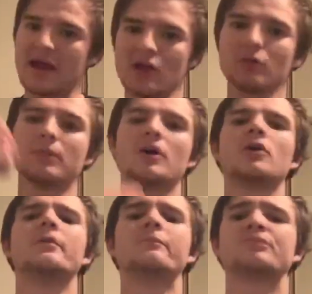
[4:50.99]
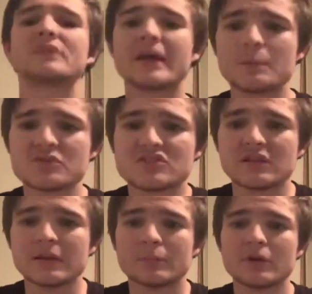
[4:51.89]
elbow, it was
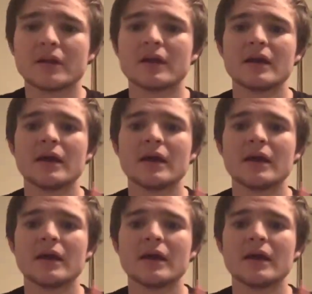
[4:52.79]
deliberate.